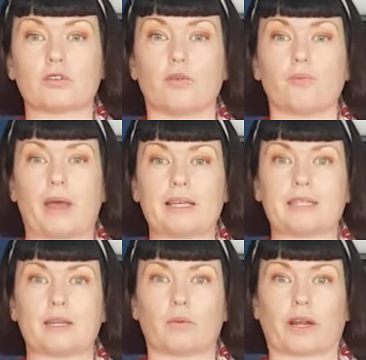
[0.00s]
sort of
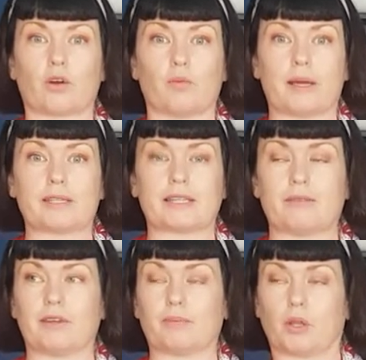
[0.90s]
basic, what I call my
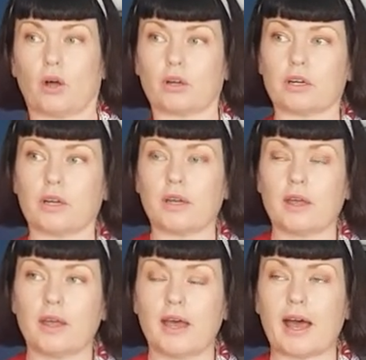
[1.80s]
skivvy block.
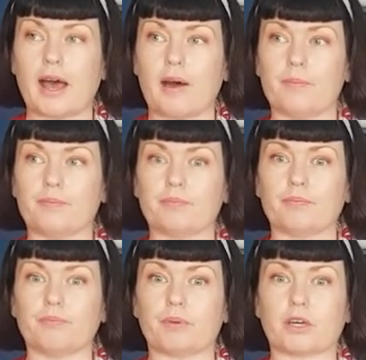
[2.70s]

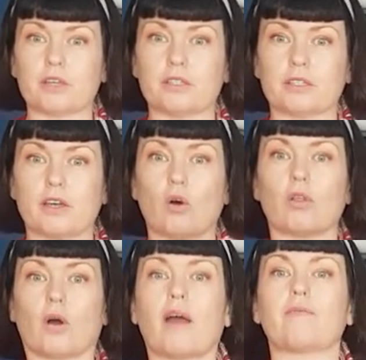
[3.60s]
Because
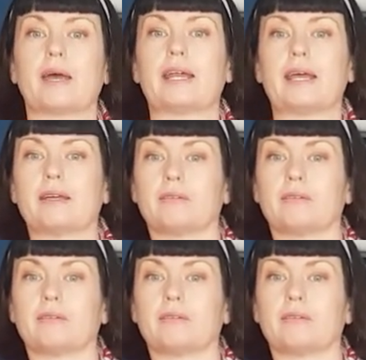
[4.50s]
although I've made